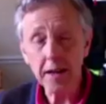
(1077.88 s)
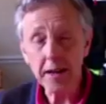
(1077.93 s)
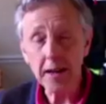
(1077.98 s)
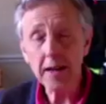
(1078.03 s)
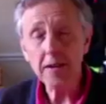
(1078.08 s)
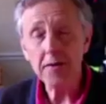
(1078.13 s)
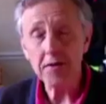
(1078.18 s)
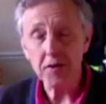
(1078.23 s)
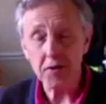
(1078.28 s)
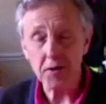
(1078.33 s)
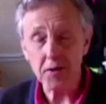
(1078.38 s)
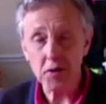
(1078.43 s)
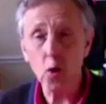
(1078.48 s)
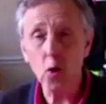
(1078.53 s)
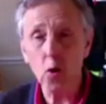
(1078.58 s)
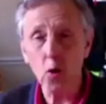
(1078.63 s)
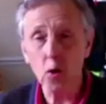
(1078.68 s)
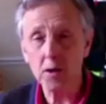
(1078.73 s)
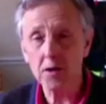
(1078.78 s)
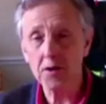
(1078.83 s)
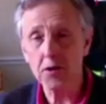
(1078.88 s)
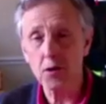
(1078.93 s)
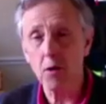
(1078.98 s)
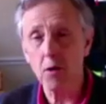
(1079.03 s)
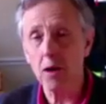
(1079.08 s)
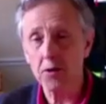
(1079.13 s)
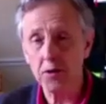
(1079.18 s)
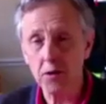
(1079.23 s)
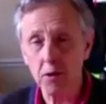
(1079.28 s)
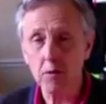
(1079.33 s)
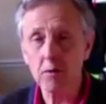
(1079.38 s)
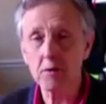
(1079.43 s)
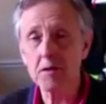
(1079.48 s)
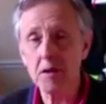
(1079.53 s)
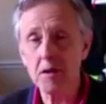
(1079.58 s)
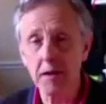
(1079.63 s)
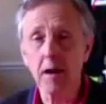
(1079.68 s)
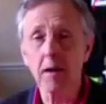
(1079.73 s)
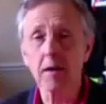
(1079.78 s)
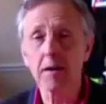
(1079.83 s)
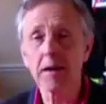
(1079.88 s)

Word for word: need to talk to our dogs and our